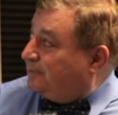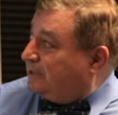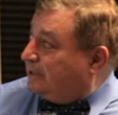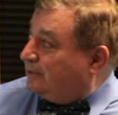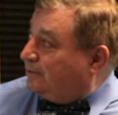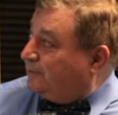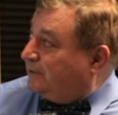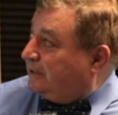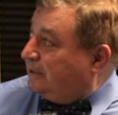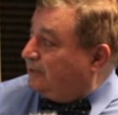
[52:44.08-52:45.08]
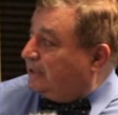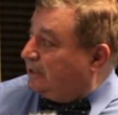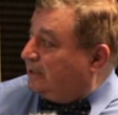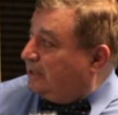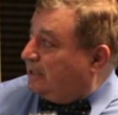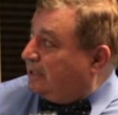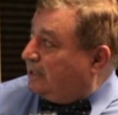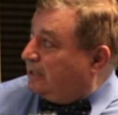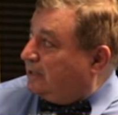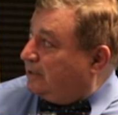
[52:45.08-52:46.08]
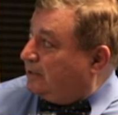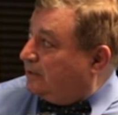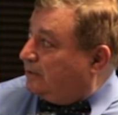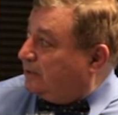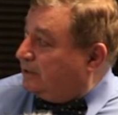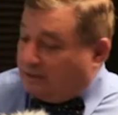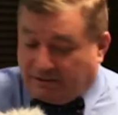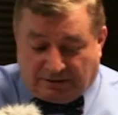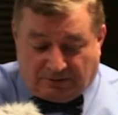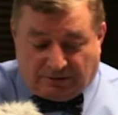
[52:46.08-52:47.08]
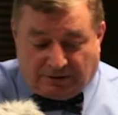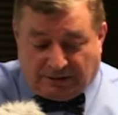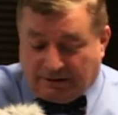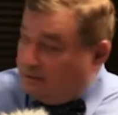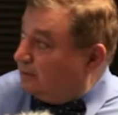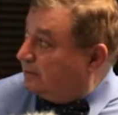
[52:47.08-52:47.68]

Trying to find out that. Oh, this is the wrong kind.